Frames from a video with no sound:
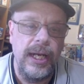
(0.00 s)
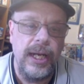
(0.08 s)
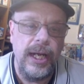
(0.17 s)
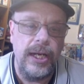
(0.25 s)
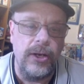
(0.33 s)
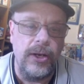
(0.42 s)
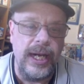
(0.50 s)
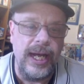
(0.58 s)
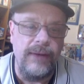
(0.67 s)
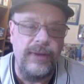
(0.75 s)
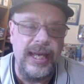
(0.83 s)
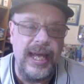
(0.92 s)
you're going to
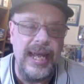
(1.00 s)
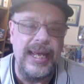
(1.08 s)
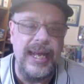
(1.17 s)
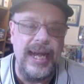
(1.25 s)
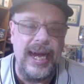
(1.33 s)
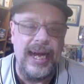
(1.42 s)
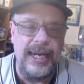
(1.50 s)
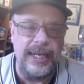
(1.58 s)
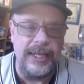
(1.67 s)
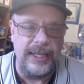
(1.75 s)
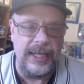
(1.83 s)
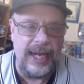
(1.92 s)
have
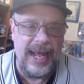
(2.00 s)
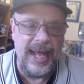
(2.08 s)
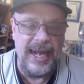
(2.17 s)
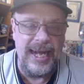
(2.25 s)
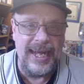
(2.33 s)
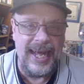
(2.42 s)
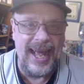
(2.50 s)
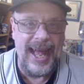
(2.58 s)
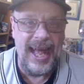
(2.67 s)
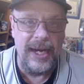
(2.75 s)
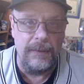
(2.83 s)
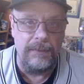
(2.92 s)
Keikianga and
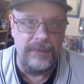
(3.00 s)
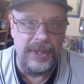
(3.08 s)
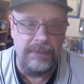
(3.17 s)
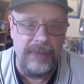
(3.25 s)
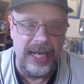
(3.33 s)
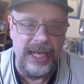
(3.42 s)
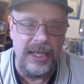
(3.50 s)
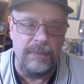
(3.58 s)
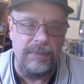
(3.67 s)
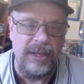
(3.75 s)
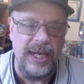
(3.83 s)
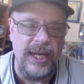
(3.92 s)
Adams making the
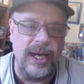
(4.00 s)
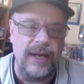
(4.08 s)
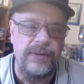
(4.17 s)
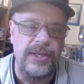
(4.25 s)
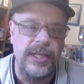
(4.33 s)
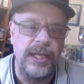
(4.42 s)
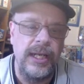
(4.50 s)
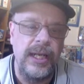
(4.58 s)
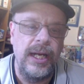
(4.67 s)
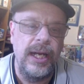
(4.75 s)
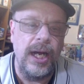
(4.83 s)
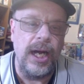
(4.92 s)
playoffs,
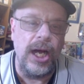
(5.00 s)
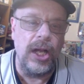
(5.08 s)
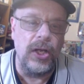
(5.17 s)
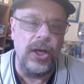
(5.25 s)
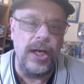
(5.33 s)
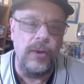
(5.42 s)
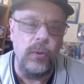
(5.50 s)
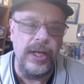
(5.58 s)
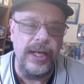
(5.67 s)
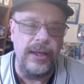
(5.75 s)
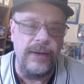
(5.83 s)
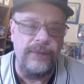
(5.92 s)
along
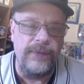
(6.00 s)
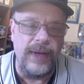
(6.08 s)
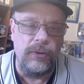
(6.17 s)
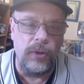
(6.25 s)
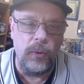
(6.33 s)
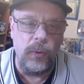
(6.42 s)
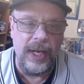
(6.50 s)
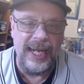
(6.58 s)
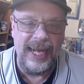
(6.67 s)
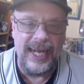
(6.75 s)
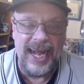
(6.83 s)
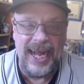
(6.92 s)
with Federal
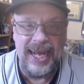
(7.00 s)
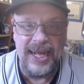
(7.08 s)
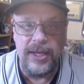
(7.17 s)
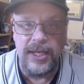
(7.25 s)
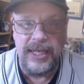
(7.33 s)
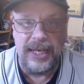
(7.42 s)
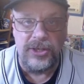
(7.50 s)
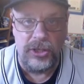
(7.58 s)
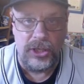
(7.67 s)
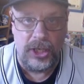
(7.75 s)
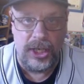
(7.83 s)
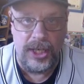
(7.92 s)
Way and the Desert
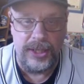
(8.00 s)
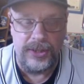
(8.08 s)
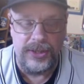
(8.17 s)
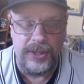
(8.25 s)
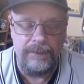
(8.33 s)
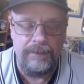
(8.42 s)
Dogs.